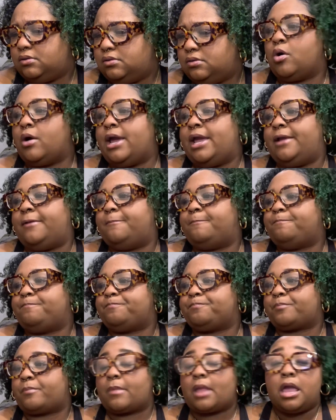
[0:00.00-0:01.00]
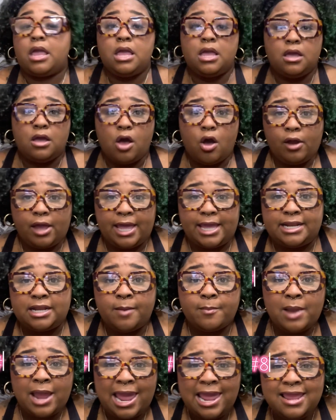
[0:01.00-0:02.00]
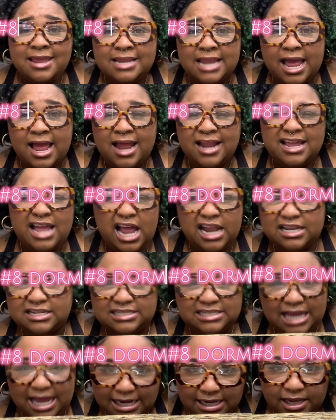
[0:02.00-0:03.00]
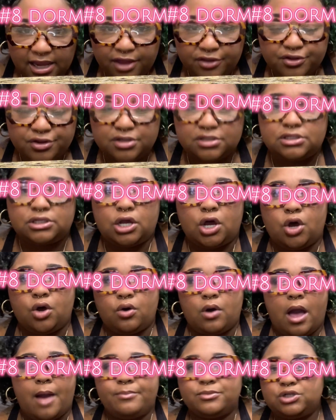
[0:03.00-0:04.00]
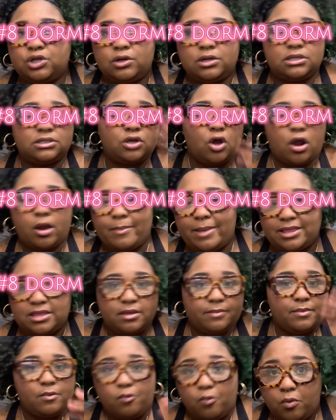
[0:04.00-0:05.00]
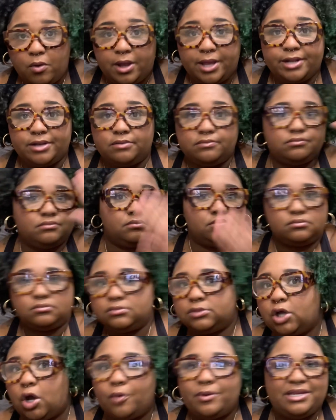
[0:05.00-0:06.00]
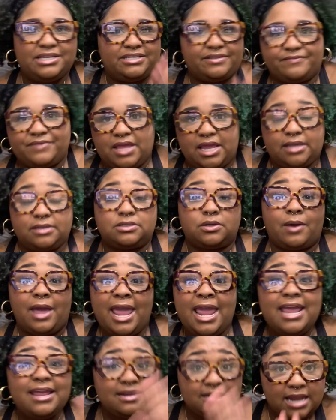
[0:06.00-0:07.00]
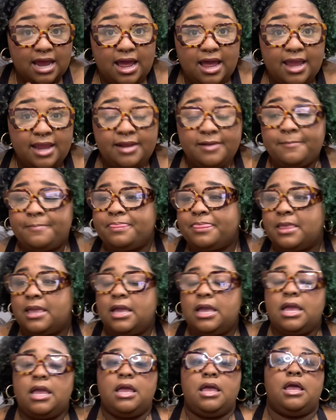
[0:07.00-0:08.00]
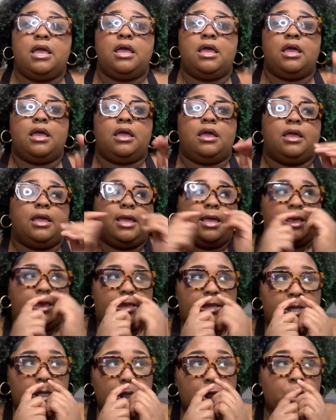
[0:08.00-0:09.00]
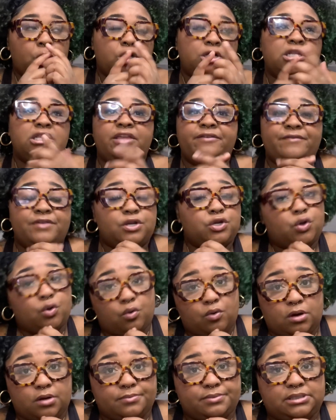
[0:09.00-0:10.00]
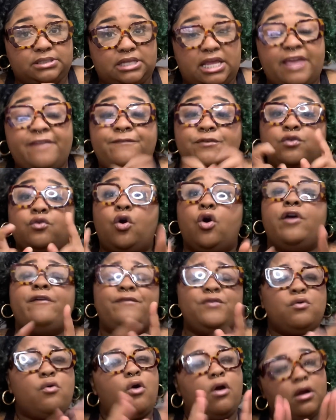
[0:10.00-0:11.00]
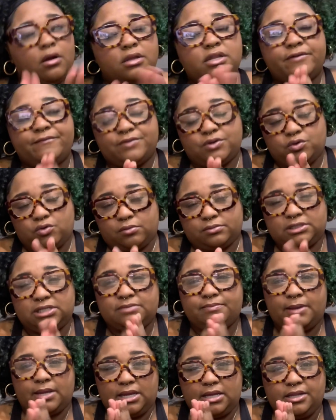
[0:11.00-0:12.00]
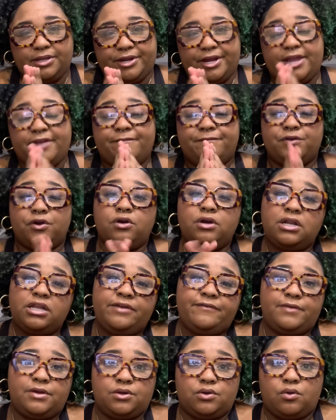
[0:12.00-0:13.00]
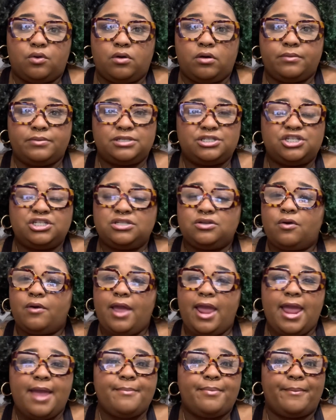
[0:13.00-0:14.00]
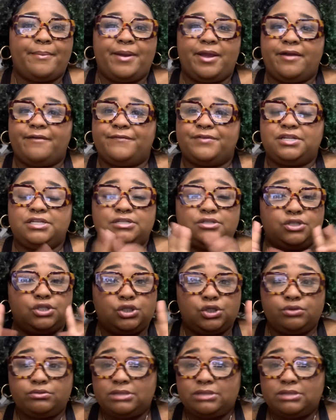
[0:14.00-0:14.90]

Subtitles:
8. Okay, number 8 and 9 kind of tie together. So I'm just going to talk about them in one cohesive thing. So 8, 9, you're gonna live in dorms. If you are gonna live in dorms, let's make it clear. If you're gonna live in dorms, just go ahead and prepare for these 2